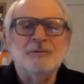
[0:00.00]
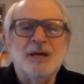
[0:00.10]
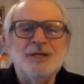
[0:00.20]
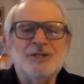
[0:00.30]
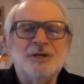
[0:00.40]

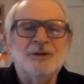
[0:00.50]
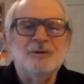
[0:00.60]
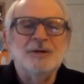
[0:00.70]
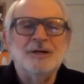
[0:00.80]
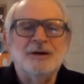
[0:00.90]

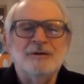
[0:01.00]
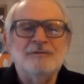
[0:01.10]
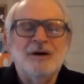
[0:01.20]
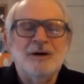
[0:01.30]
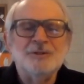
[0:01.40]
ratio
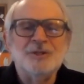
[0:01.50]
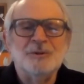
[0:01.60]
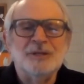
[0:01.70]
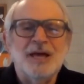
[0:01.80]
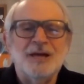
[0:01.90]
of
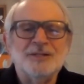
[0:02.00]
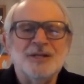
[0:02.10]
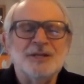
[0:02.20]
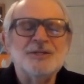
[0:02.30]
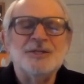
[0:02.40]
household
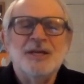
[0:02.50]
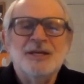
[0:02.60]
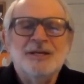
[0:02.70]
assets